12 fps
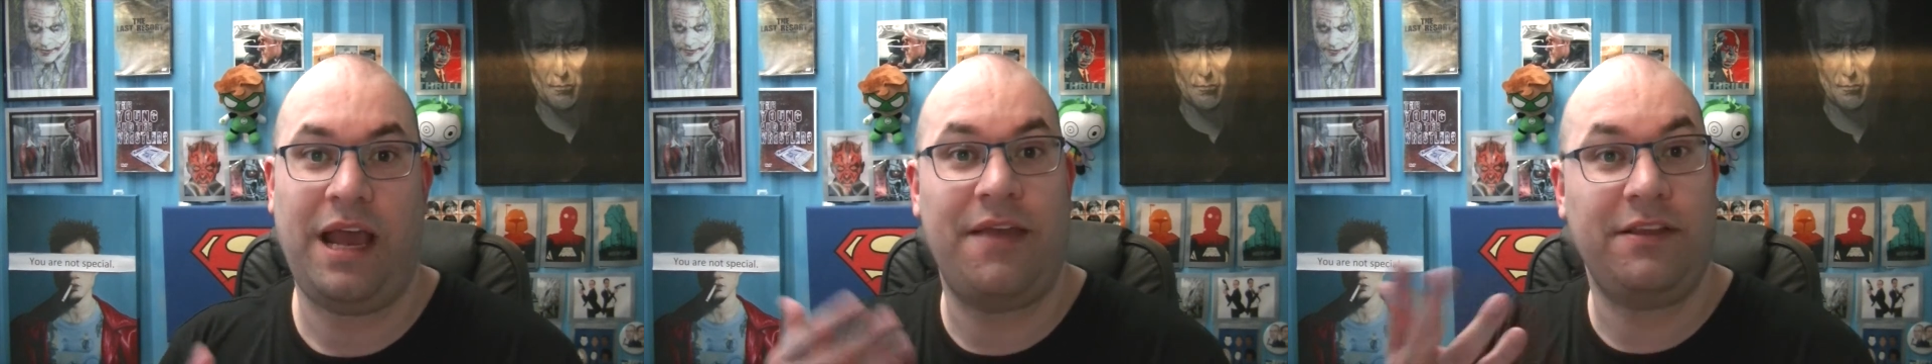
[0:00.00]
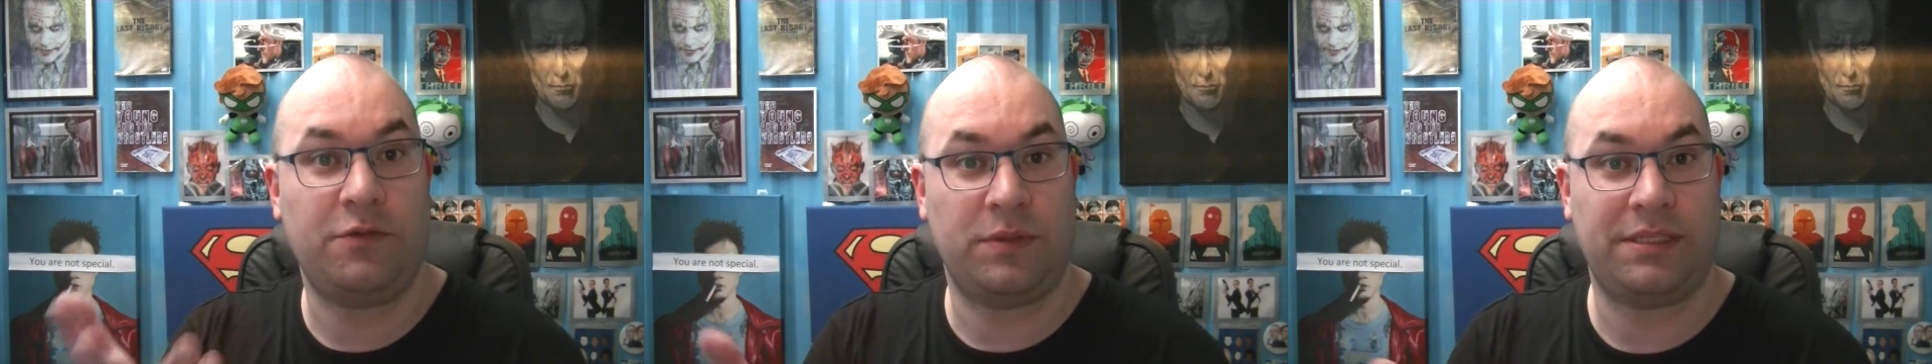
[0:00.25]

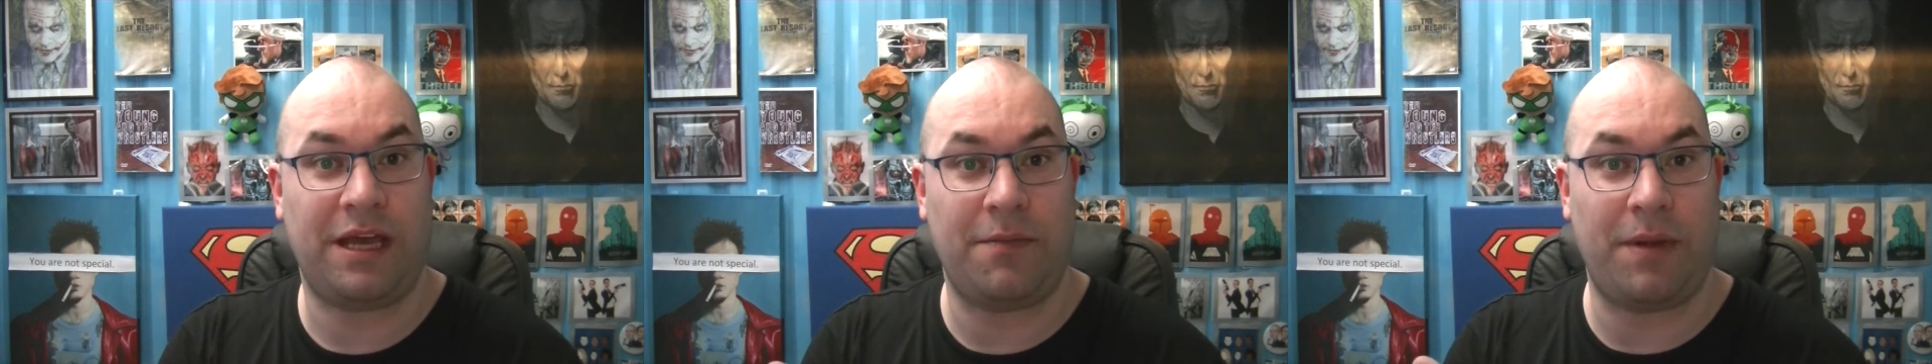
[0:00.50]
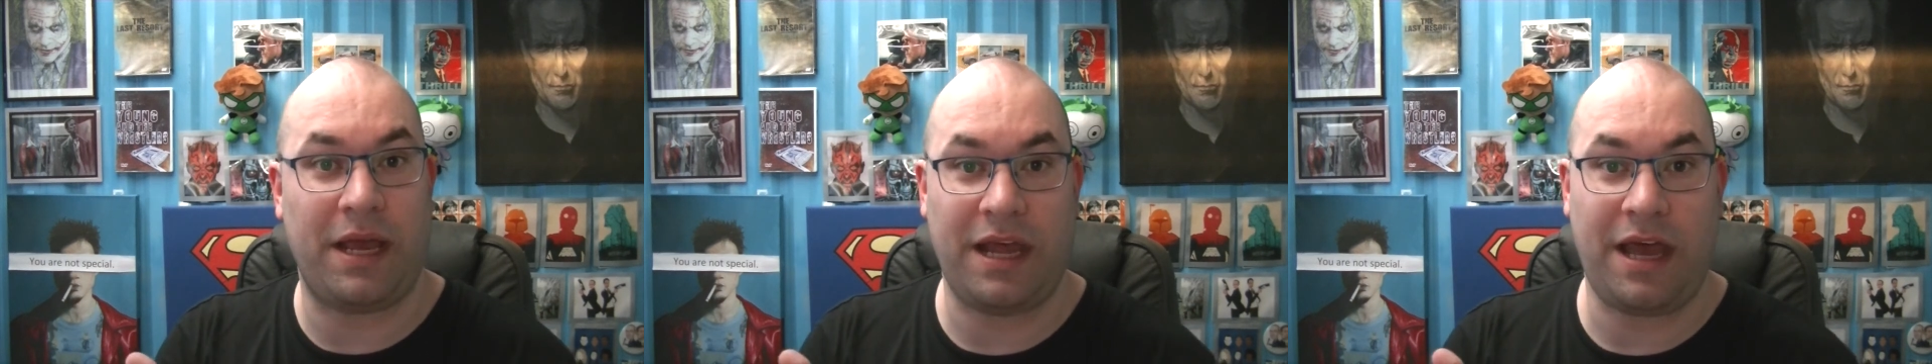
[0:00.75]
And this was done
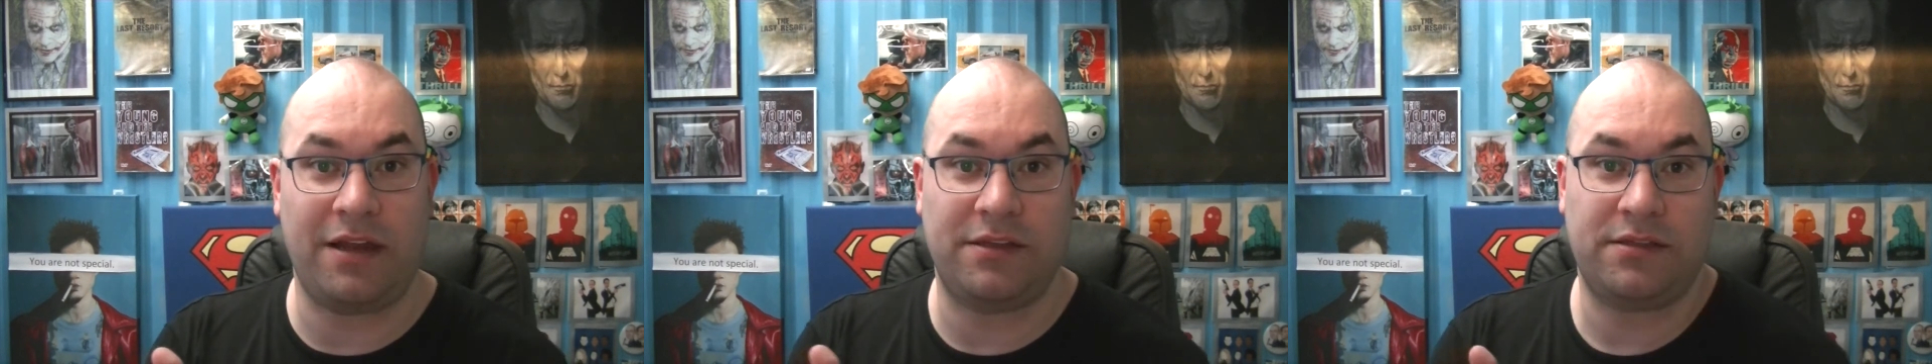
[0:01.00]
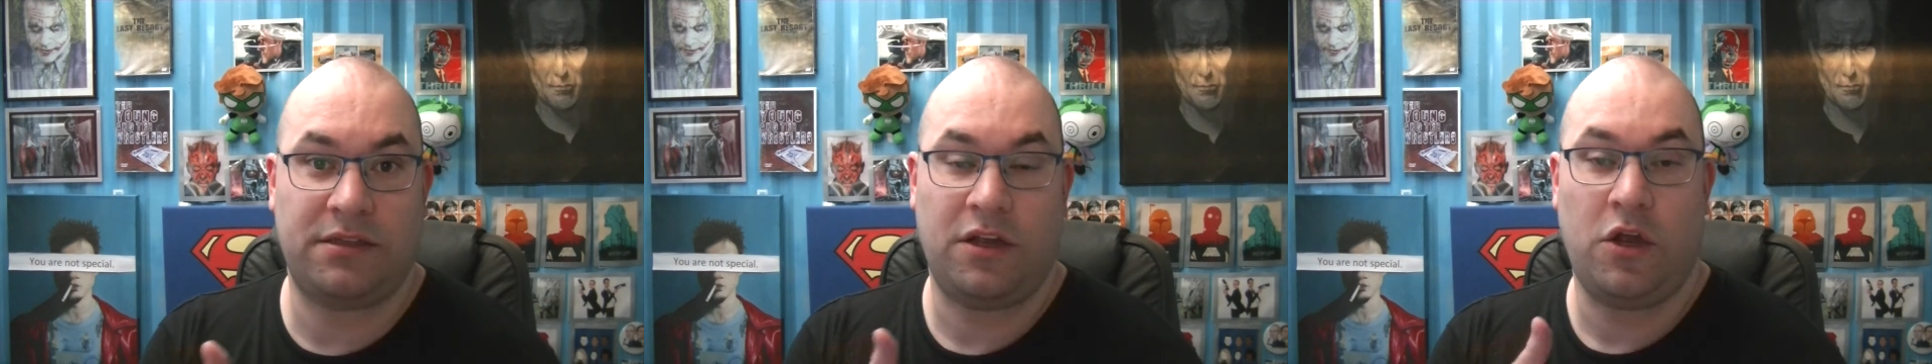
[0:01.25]
by an
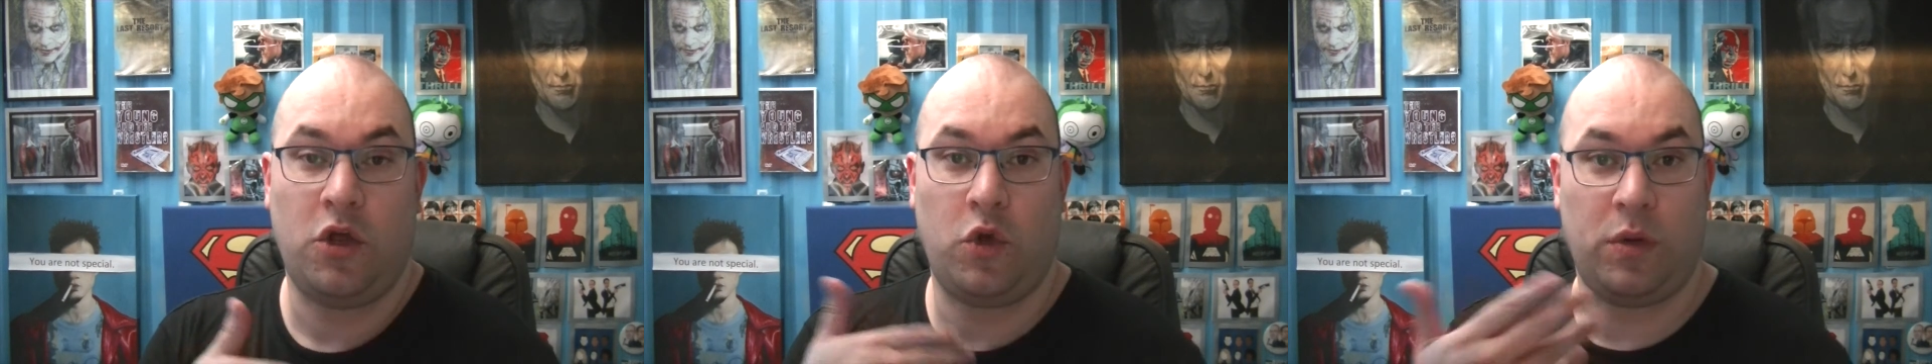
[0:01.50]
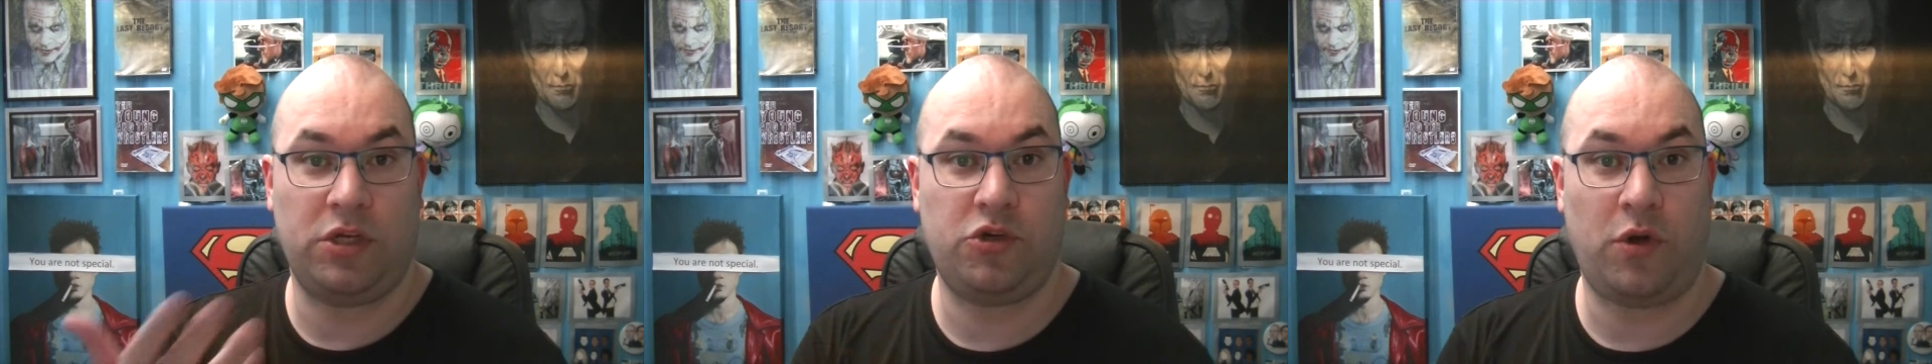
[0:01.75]
artist
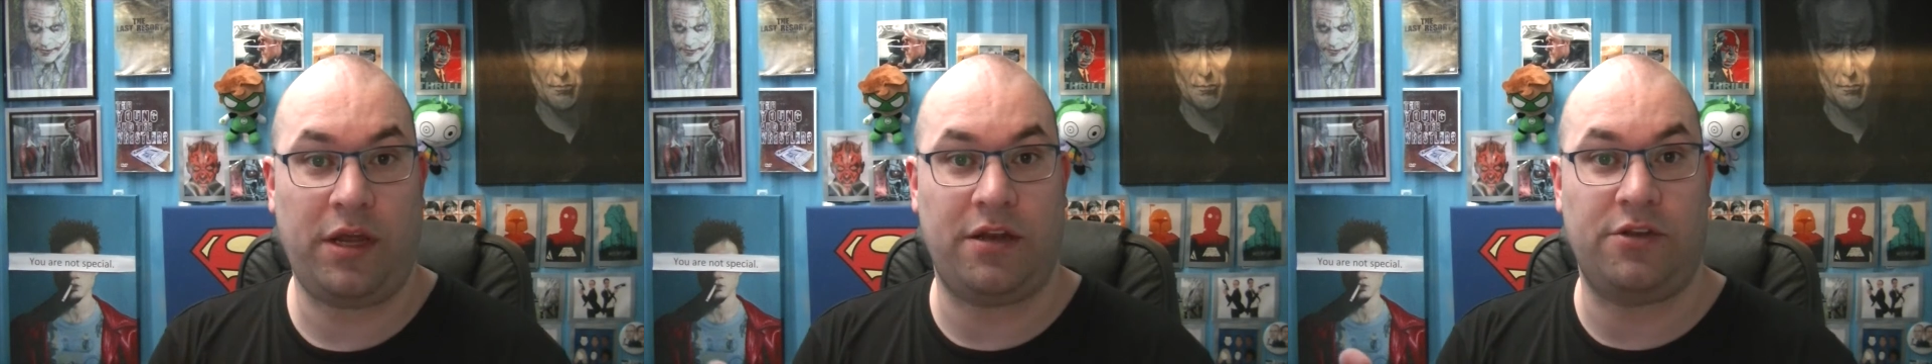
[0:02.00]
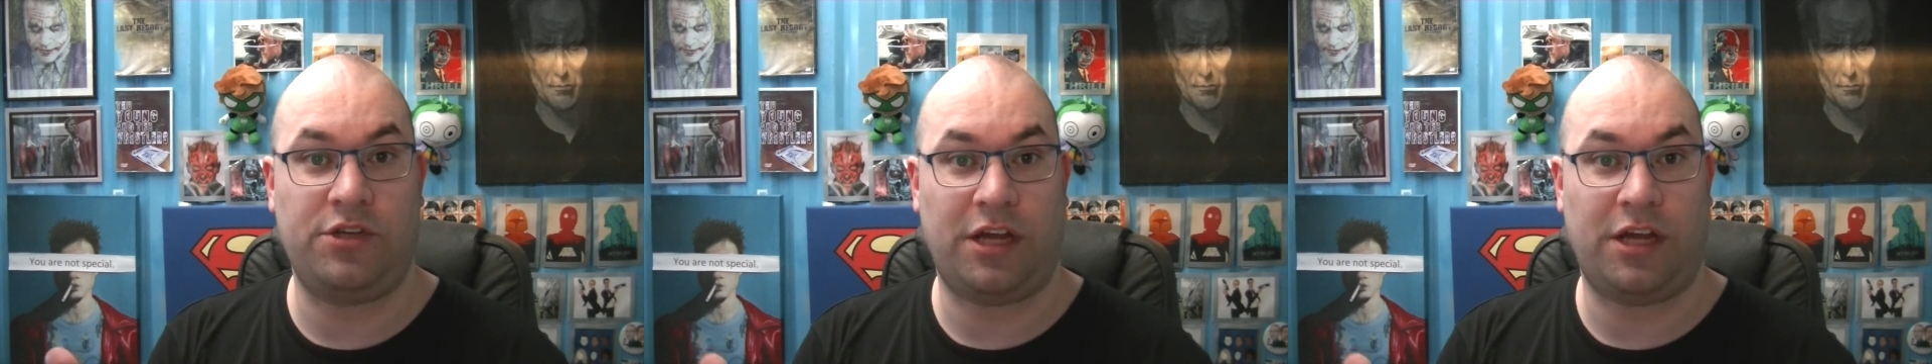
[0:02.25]
who enjoyed